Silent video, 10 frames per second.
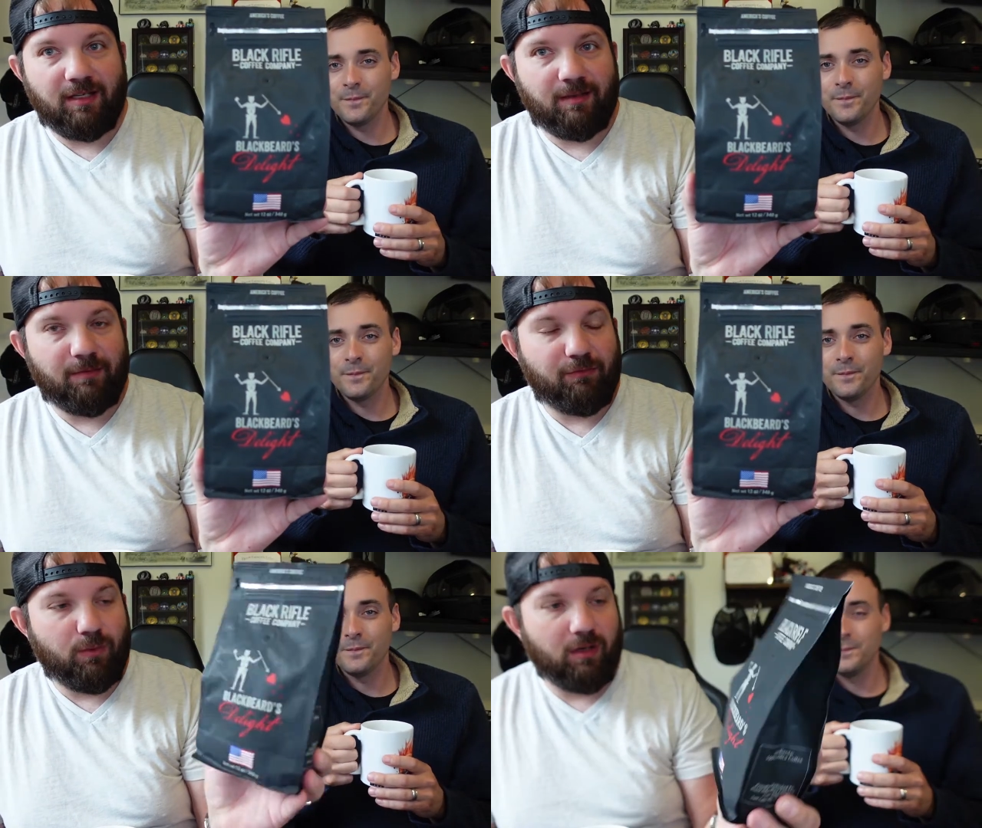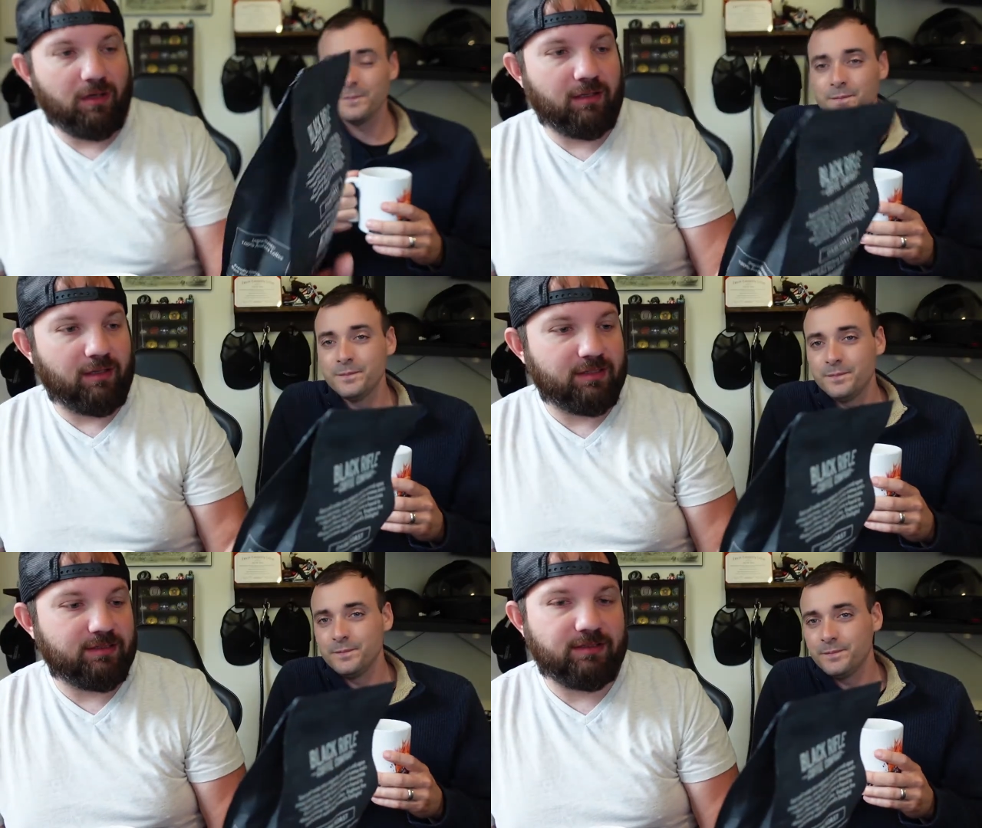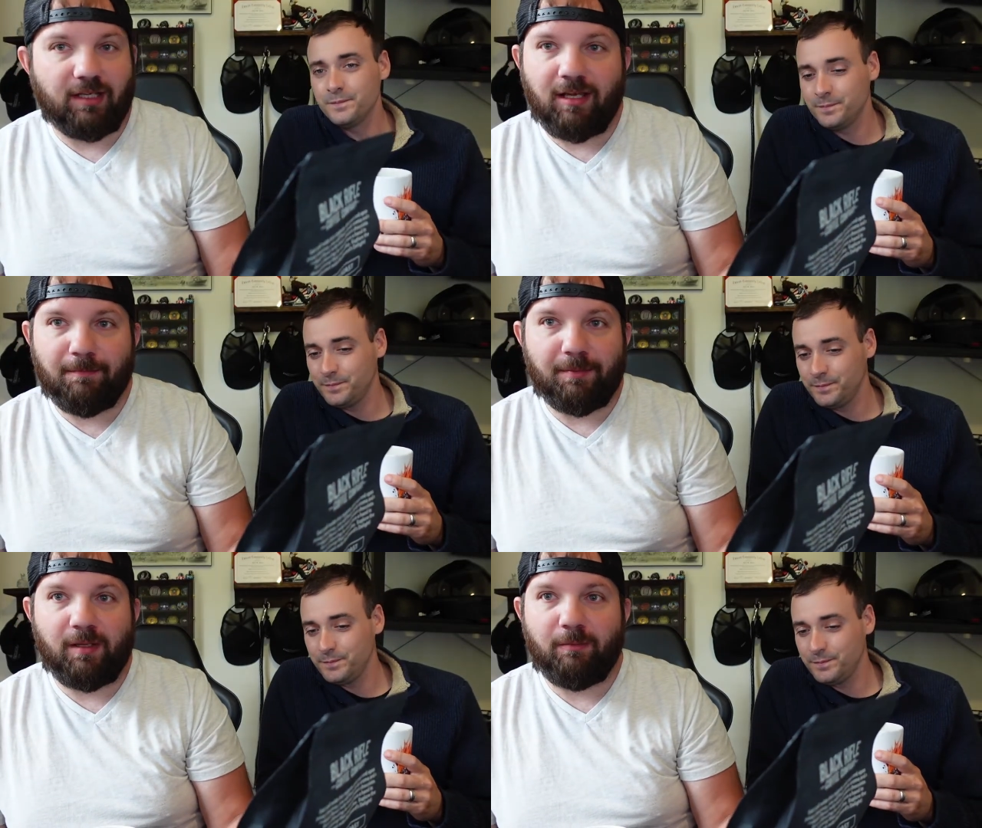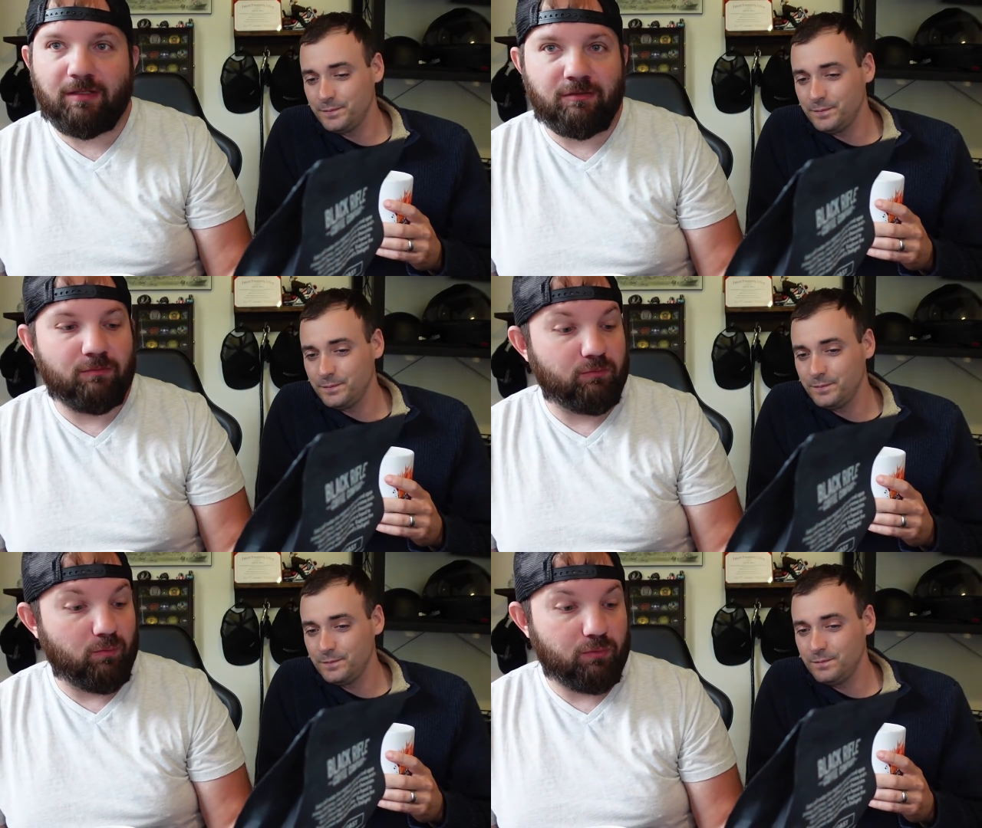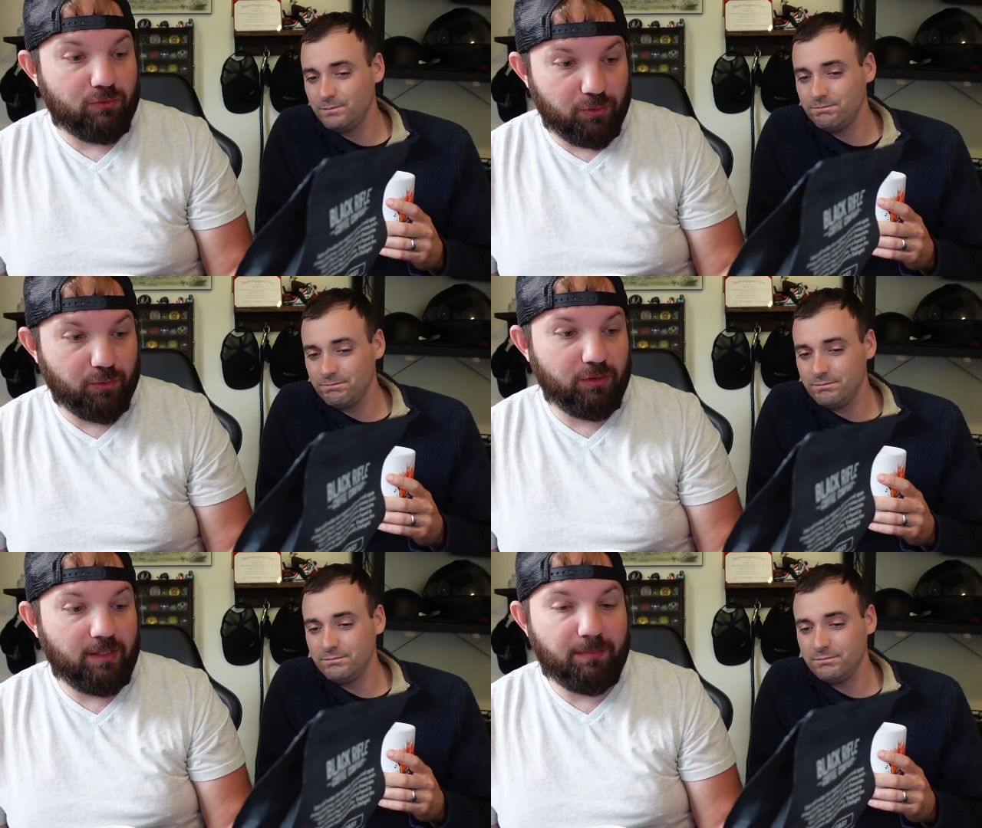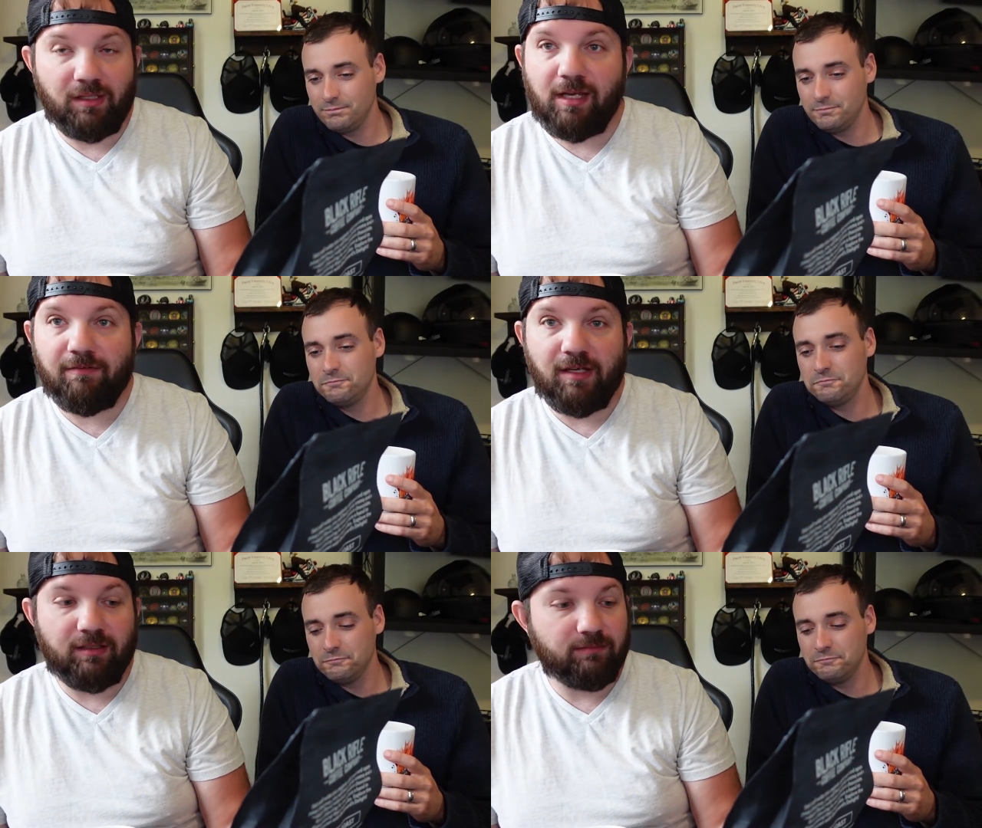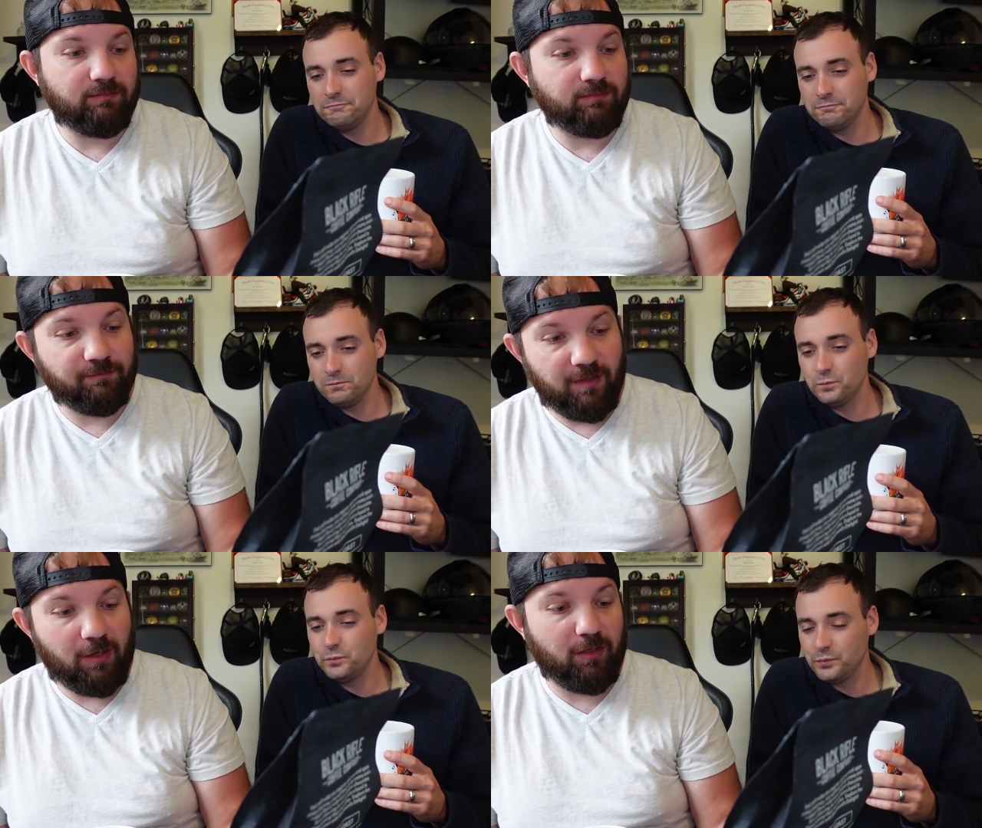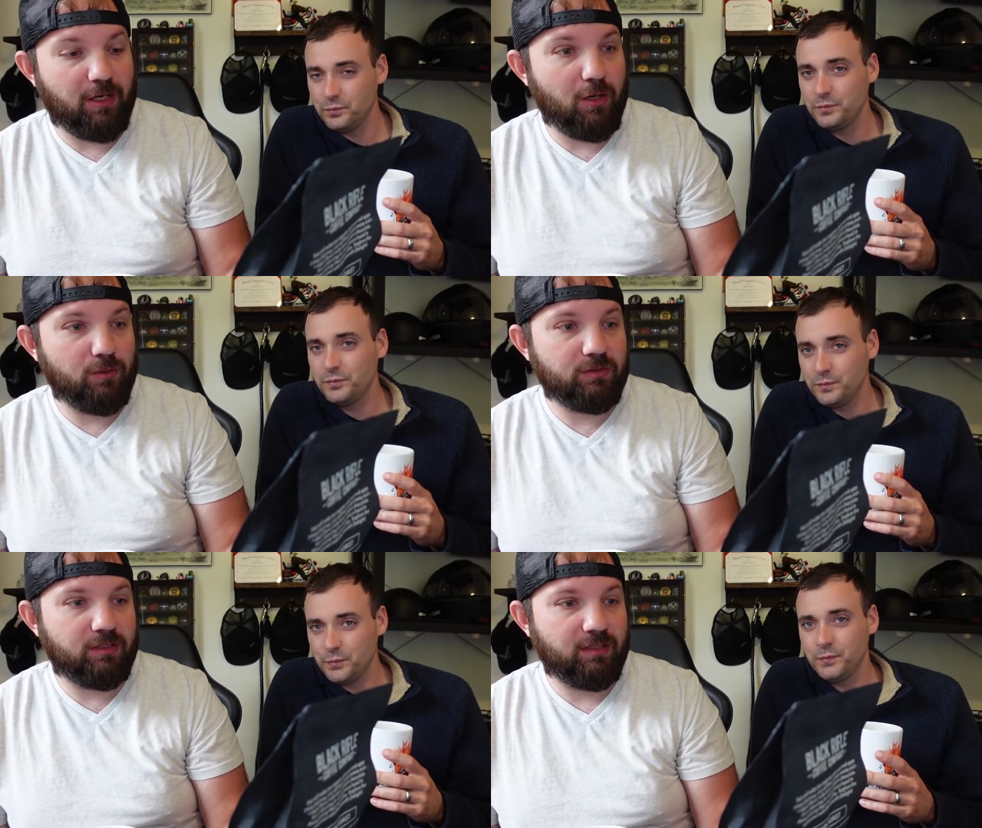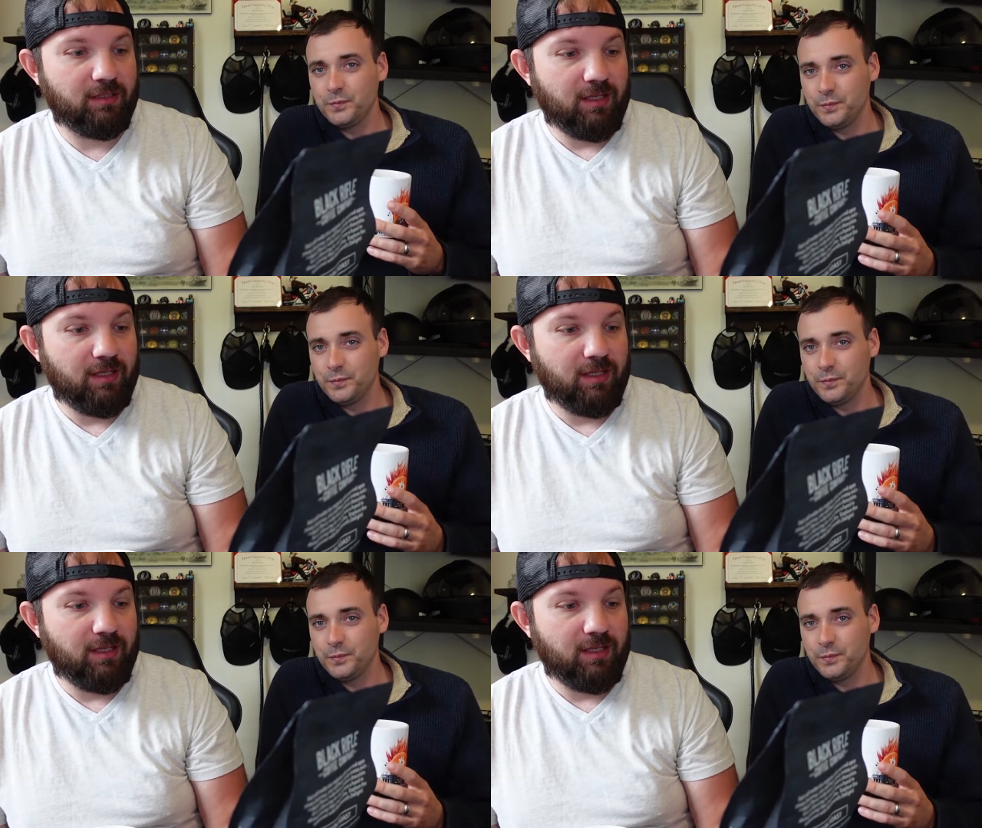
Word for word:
Speaker 1: done them before. This is a company we truly believe in, veteran owned,